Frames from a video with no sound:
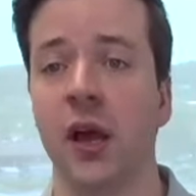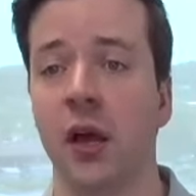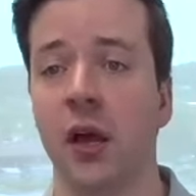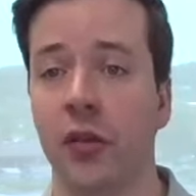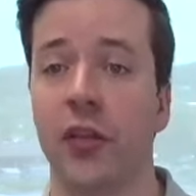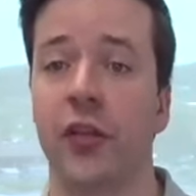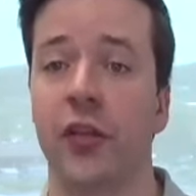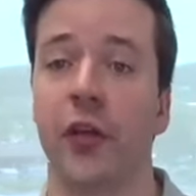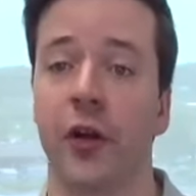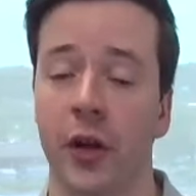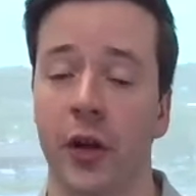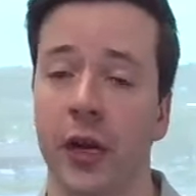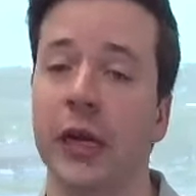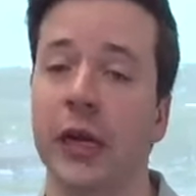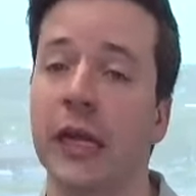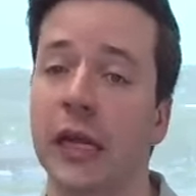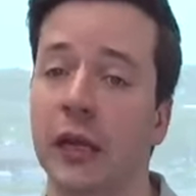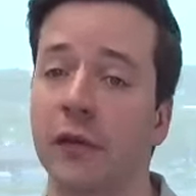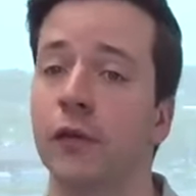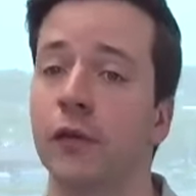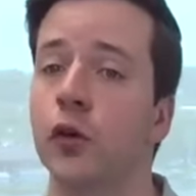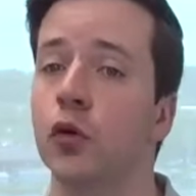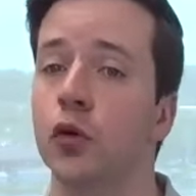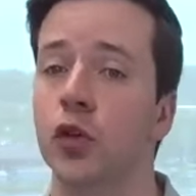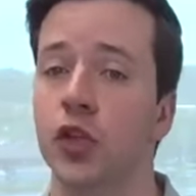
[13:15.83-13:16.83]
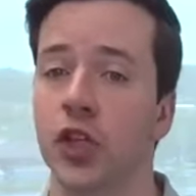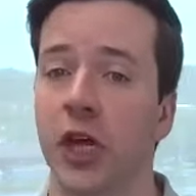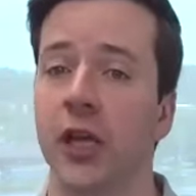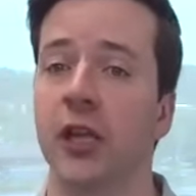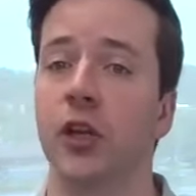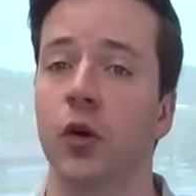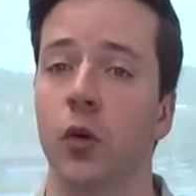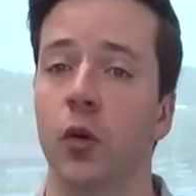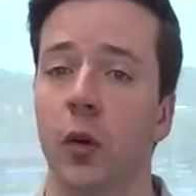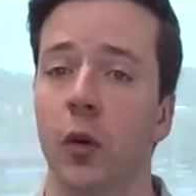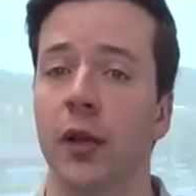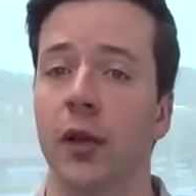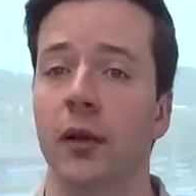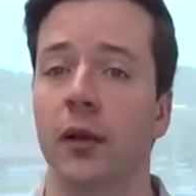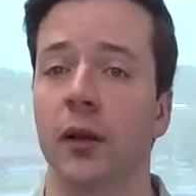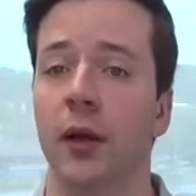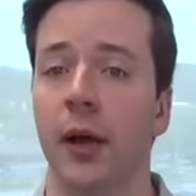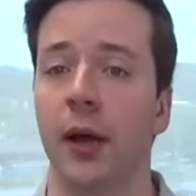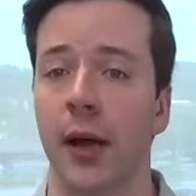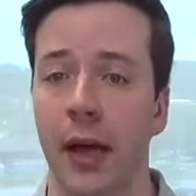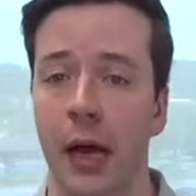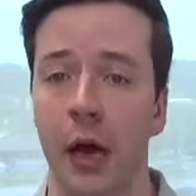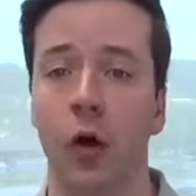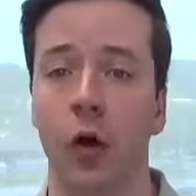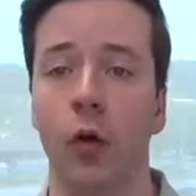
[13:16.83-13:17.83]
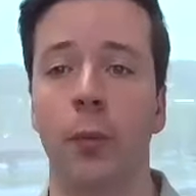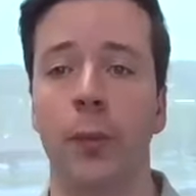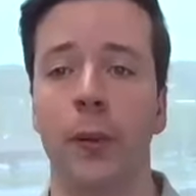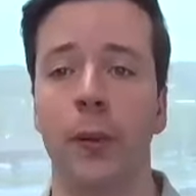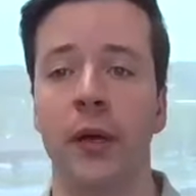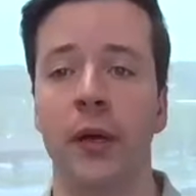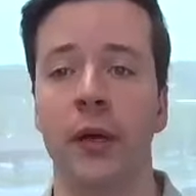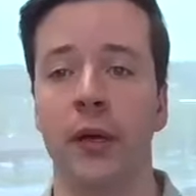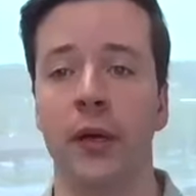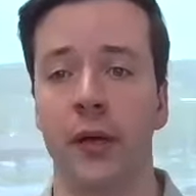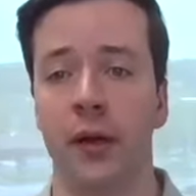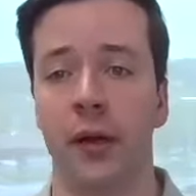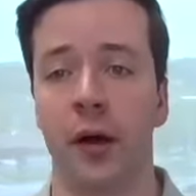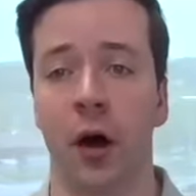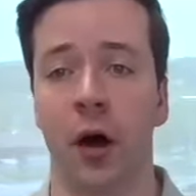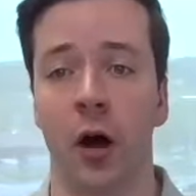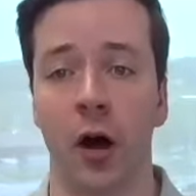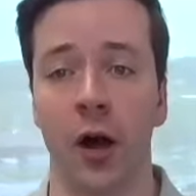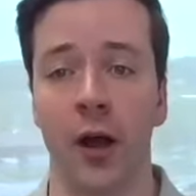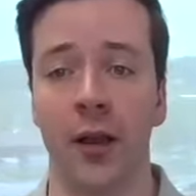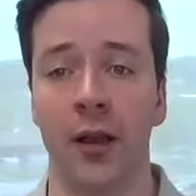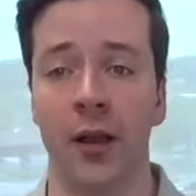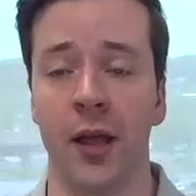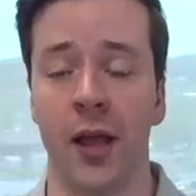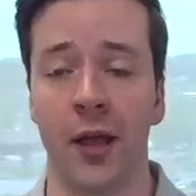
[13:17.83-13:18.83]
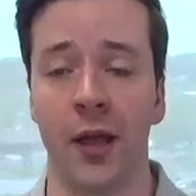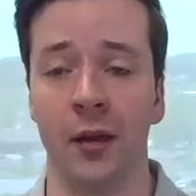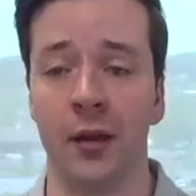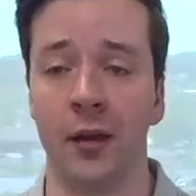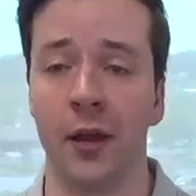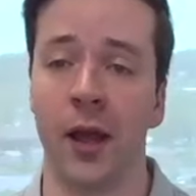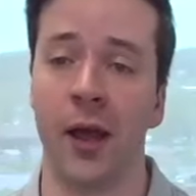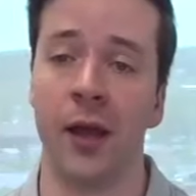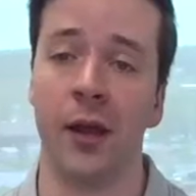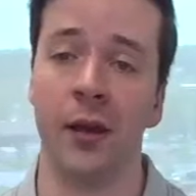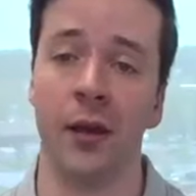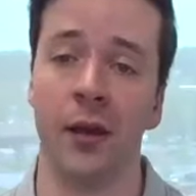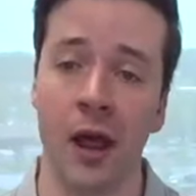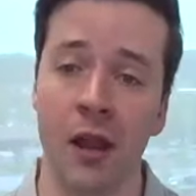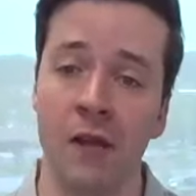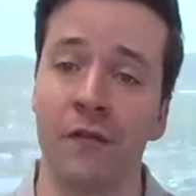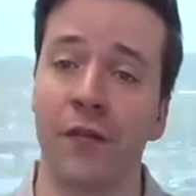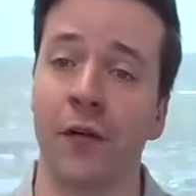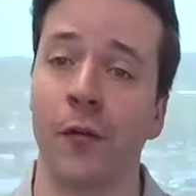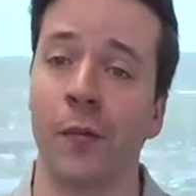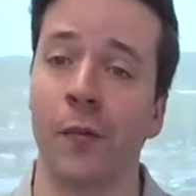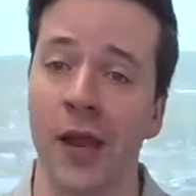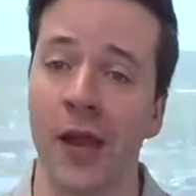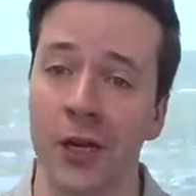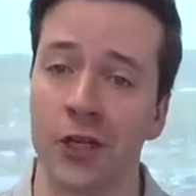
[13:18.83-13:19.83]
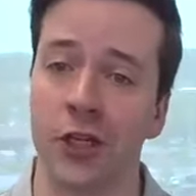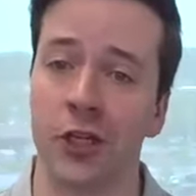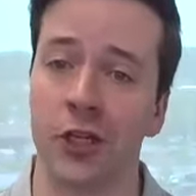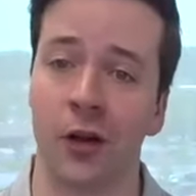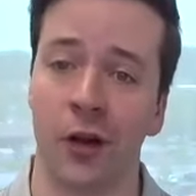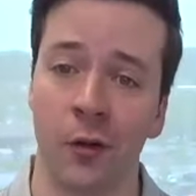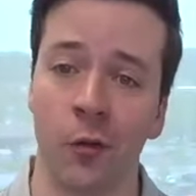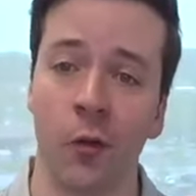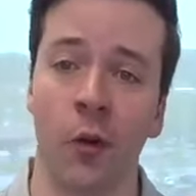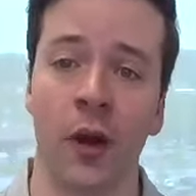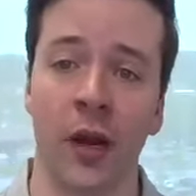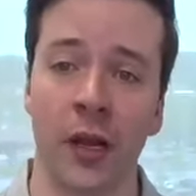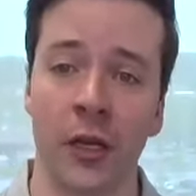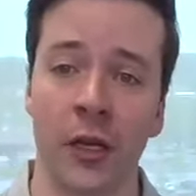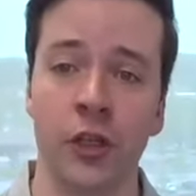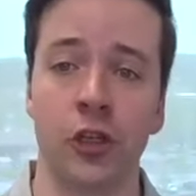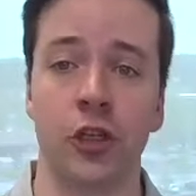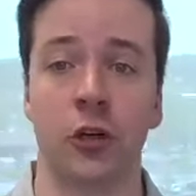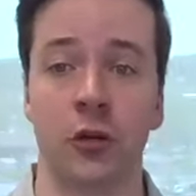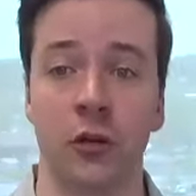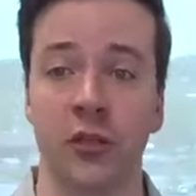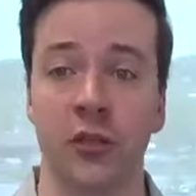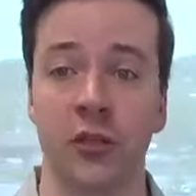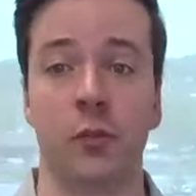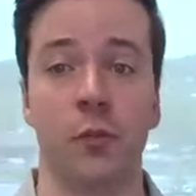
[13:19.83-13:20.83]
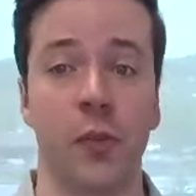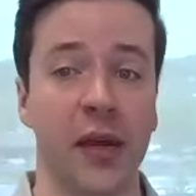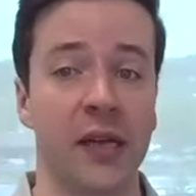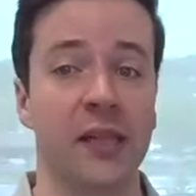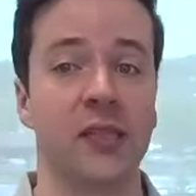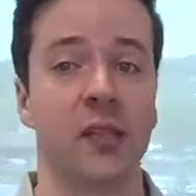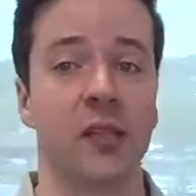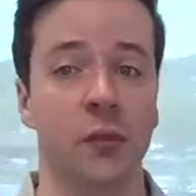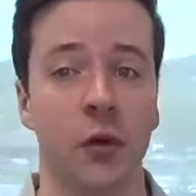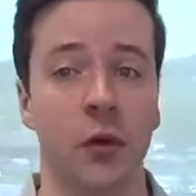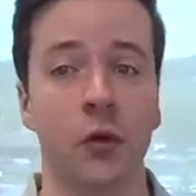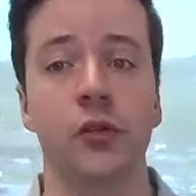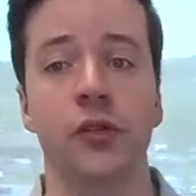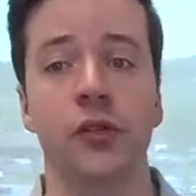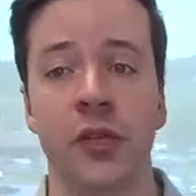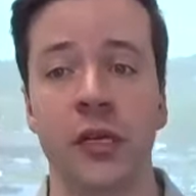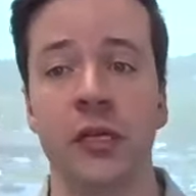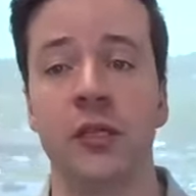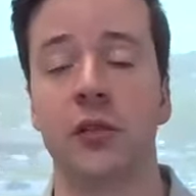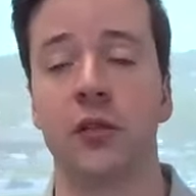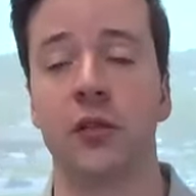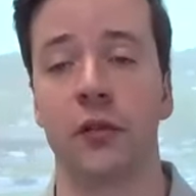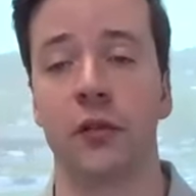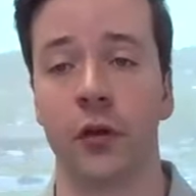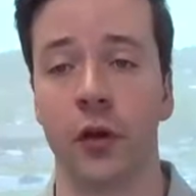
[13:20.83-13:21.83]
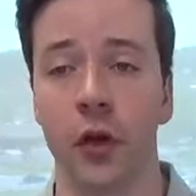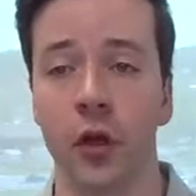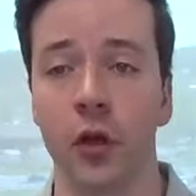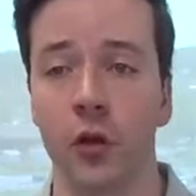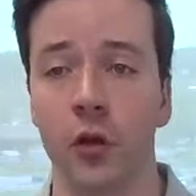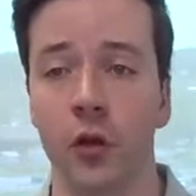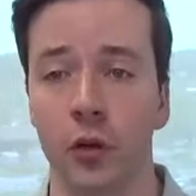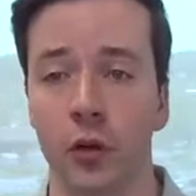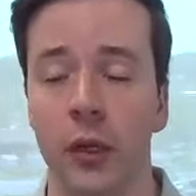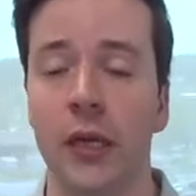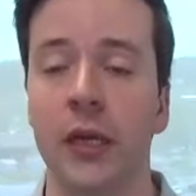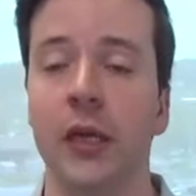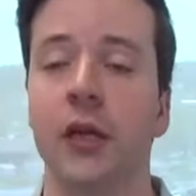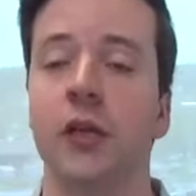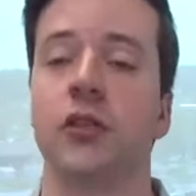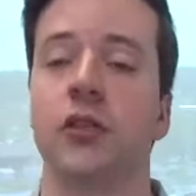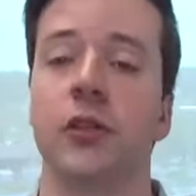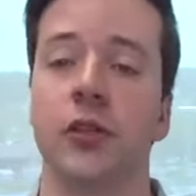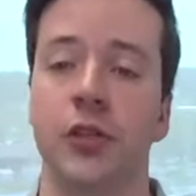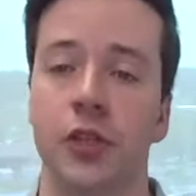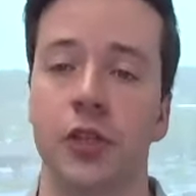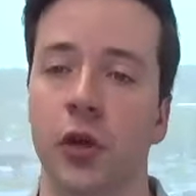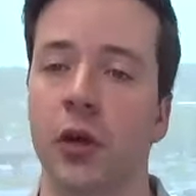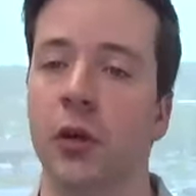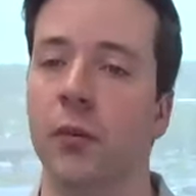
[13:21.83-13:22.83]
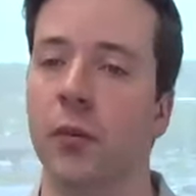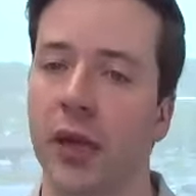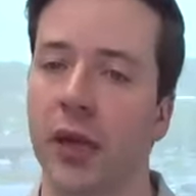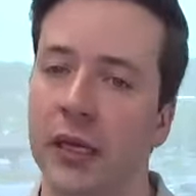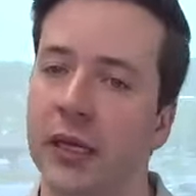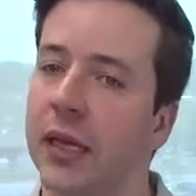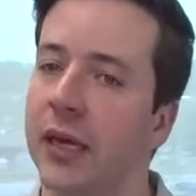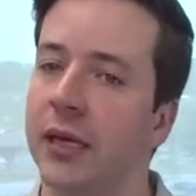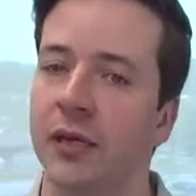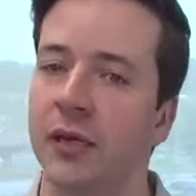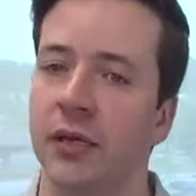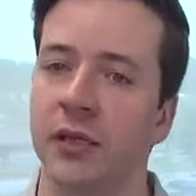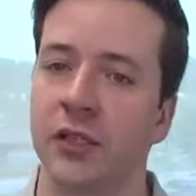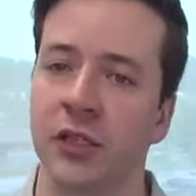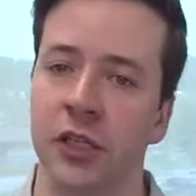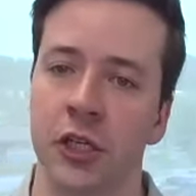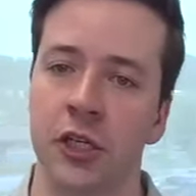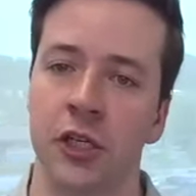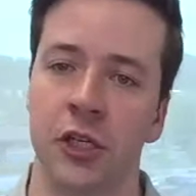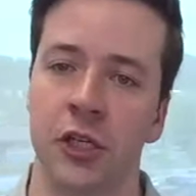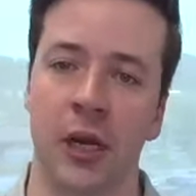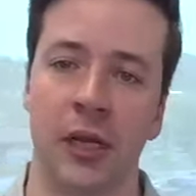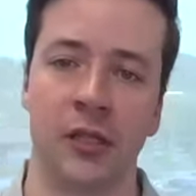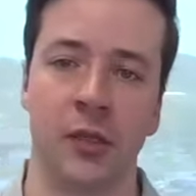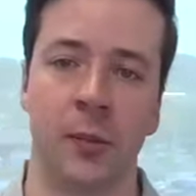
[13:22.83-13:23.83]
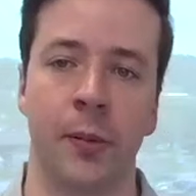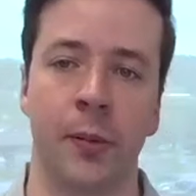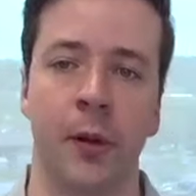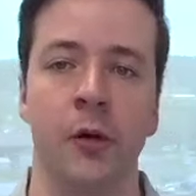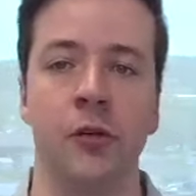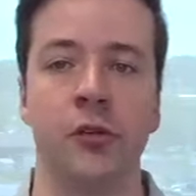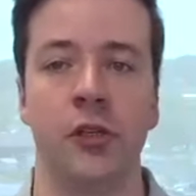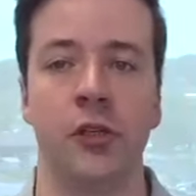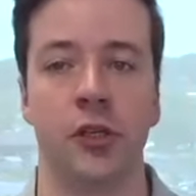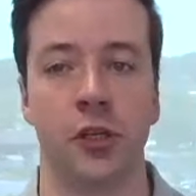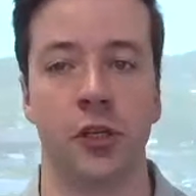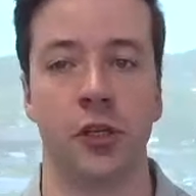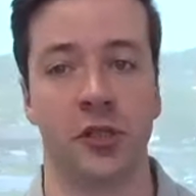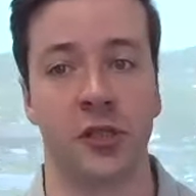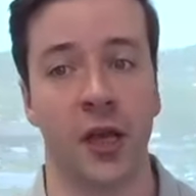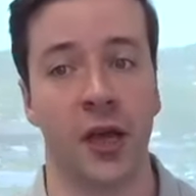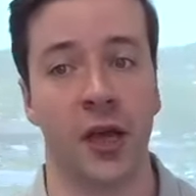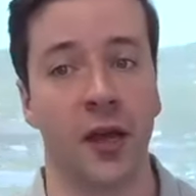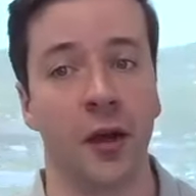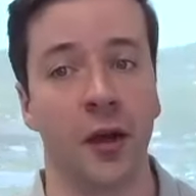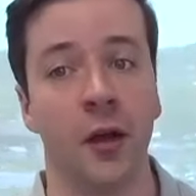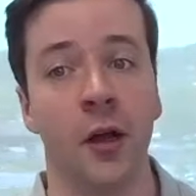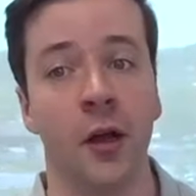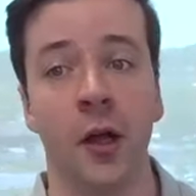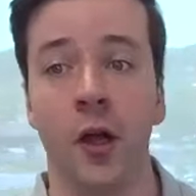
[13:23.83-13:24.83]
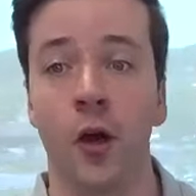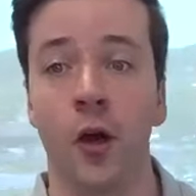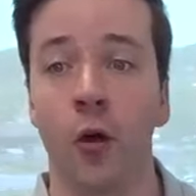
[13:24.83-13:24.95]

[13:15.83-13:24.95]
that they're going to give you genuine help on and information on what insurance makes the most sense for you so that you can make that decision as opposed to just saying,